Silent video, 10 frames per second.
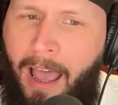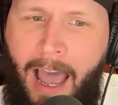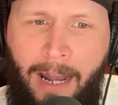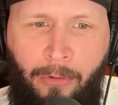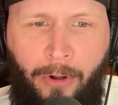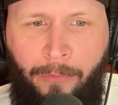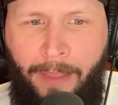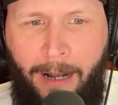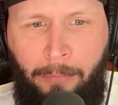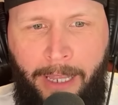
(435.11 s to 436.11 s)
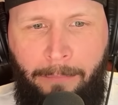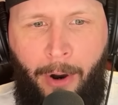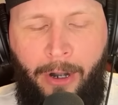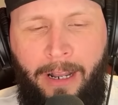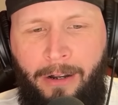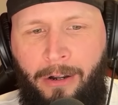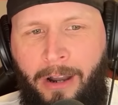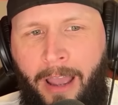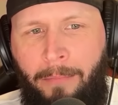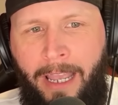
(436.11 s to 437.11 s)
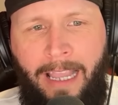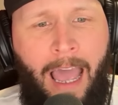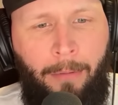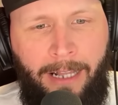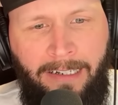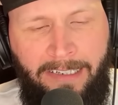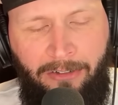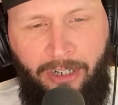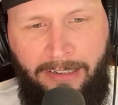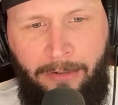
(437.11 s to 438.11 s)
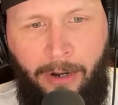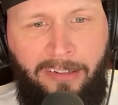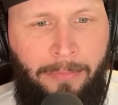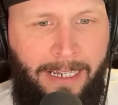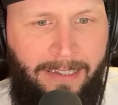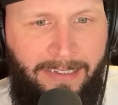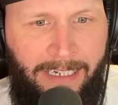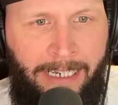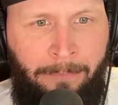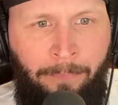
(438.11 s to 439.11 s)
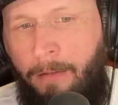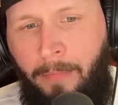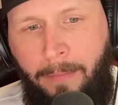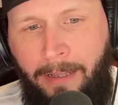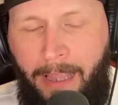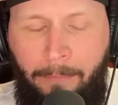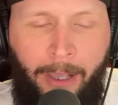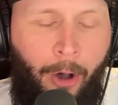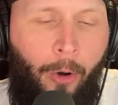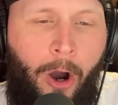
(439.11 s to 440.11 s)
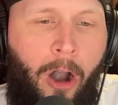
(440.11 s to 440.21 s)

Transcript: I don't know if that'll play a part in it or not, Mike. I would like to see Justin Ross make this team and maybe let Mecole